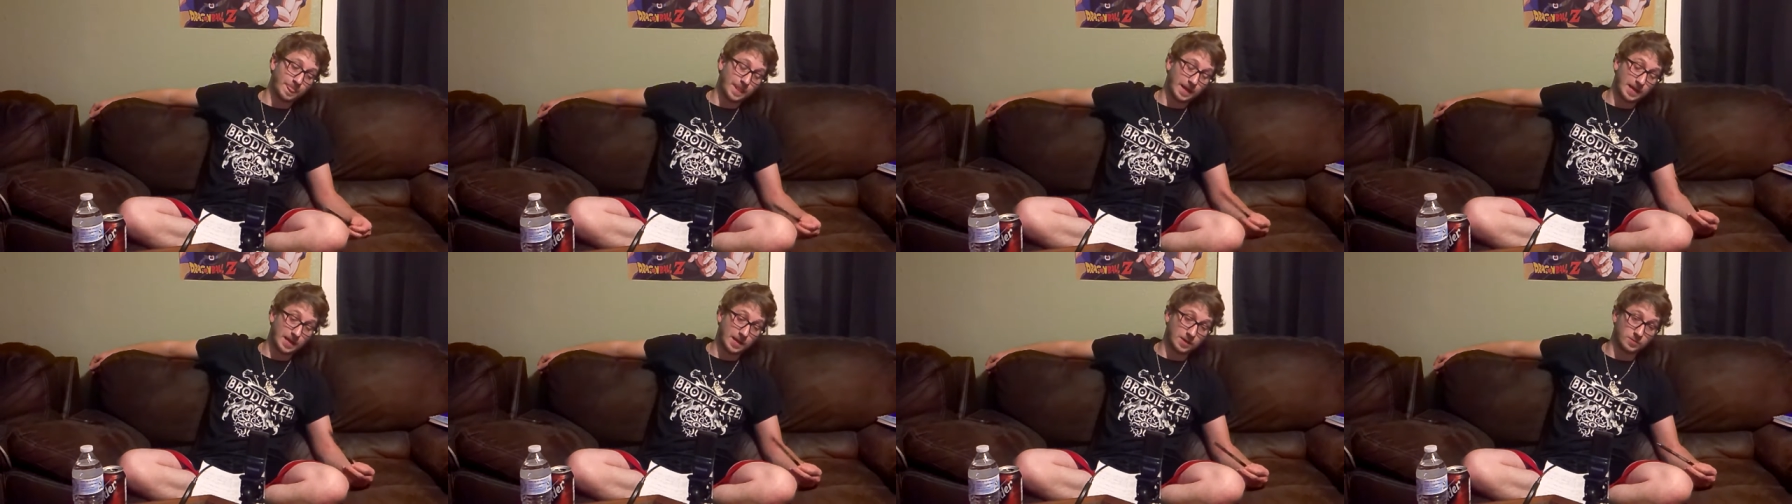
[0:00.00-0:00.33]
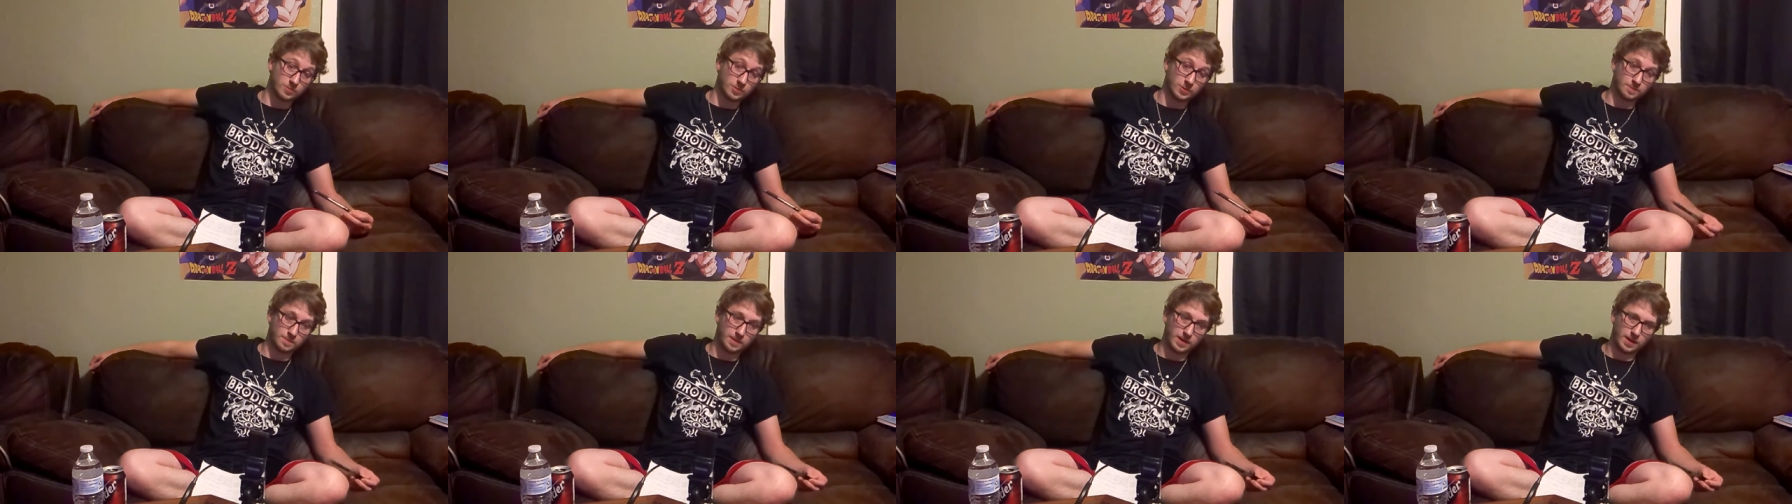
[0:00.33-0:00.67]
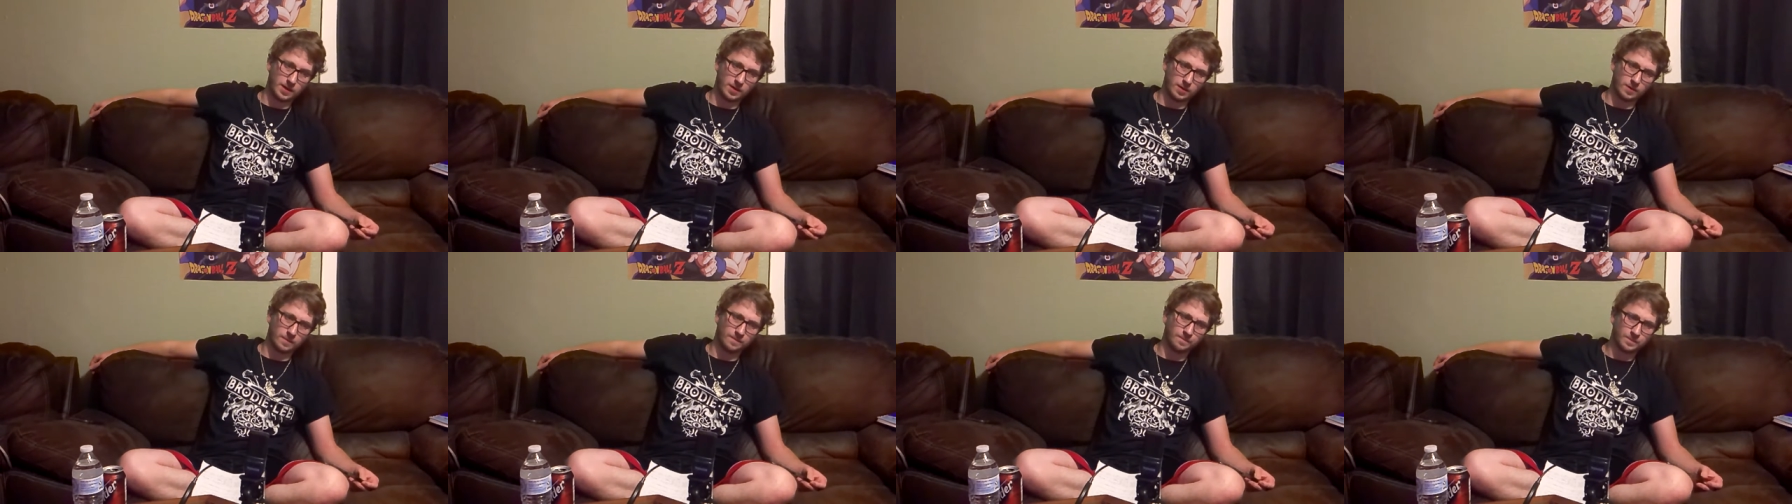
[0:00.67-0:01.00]
an actual
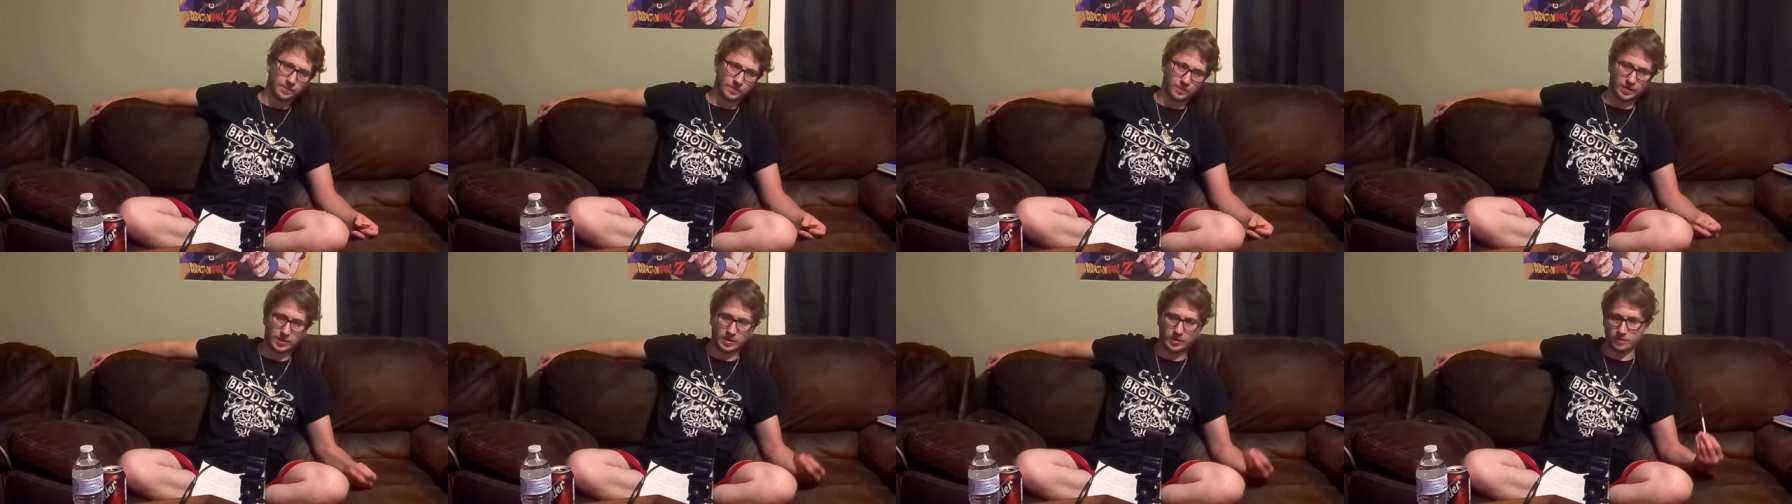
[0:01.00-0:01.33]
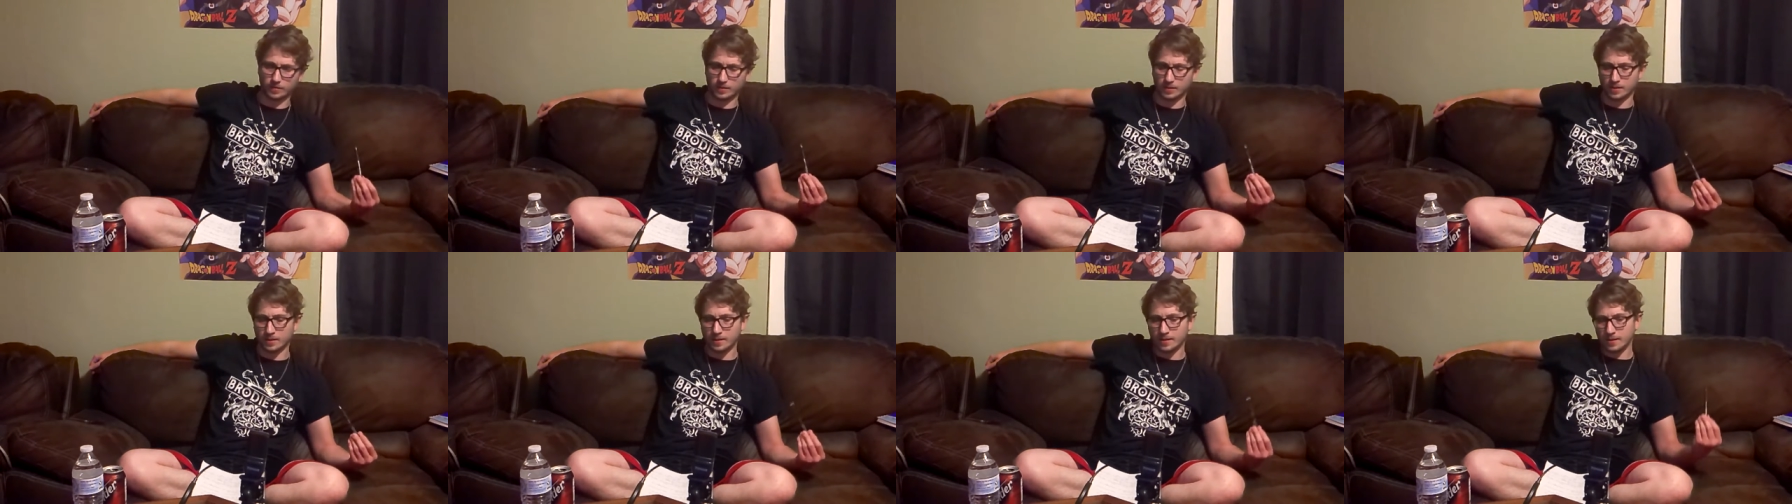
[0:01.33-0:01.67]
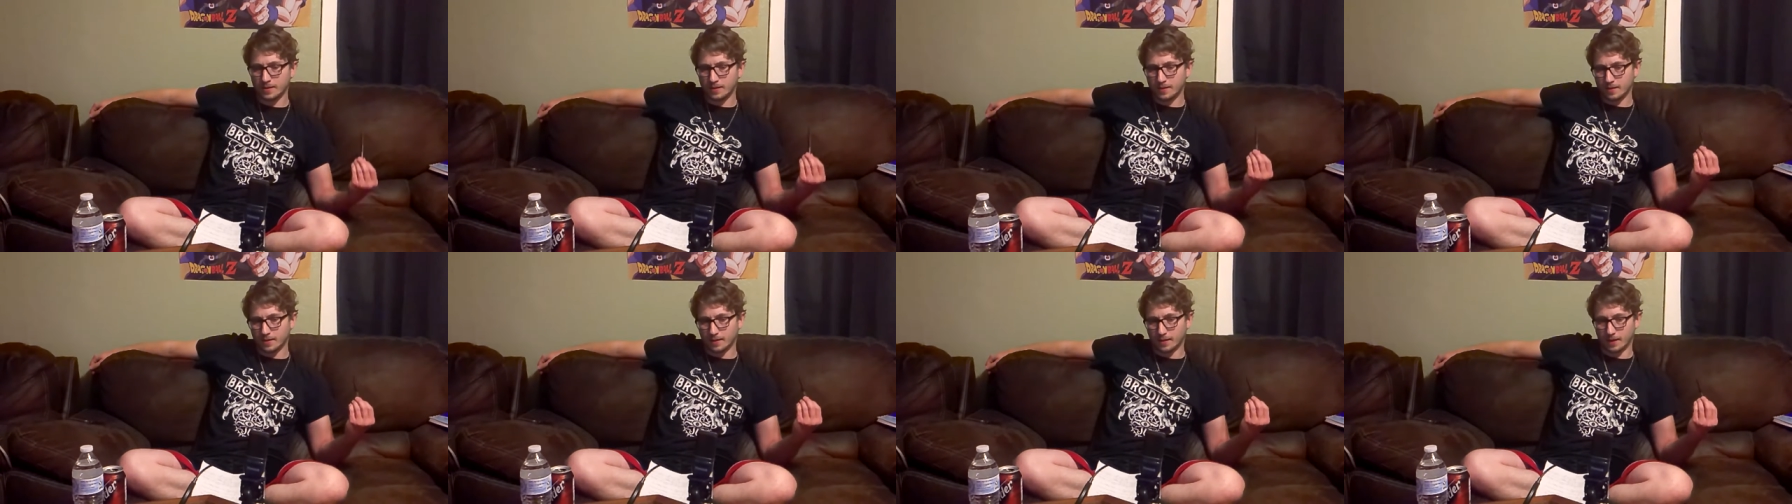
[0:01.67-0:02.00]
spider when he would,
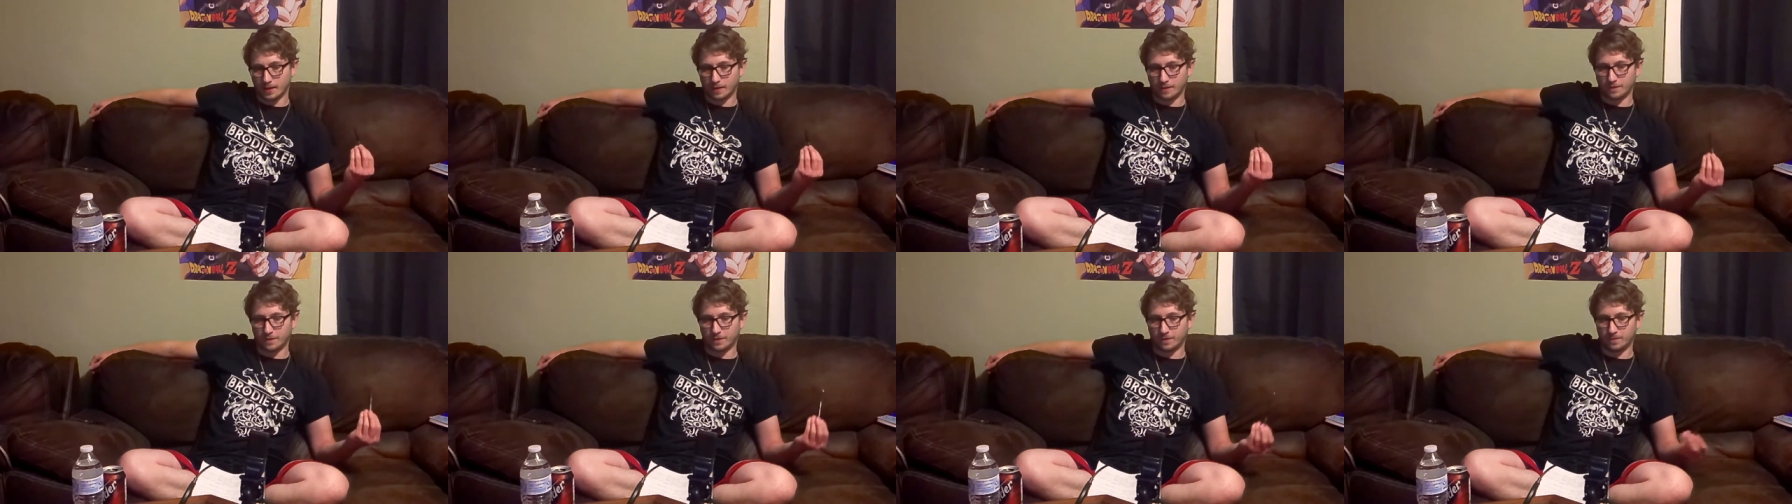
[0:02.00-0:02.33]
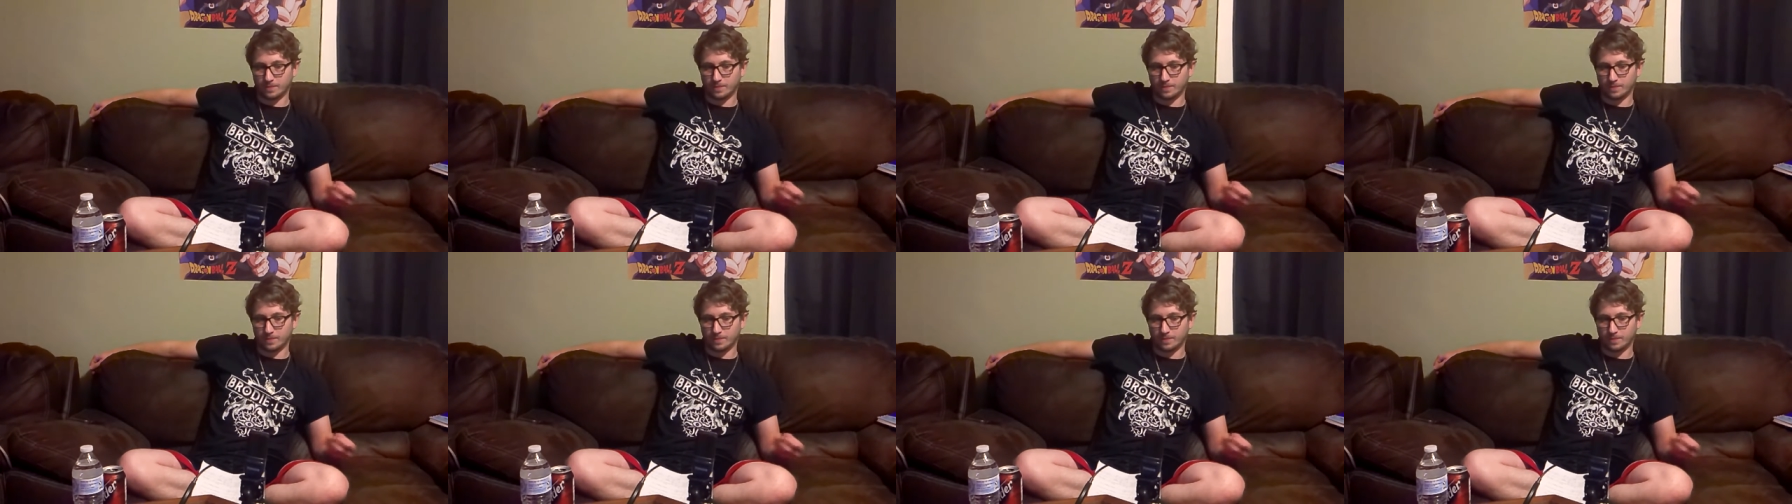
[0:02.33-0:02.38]
like,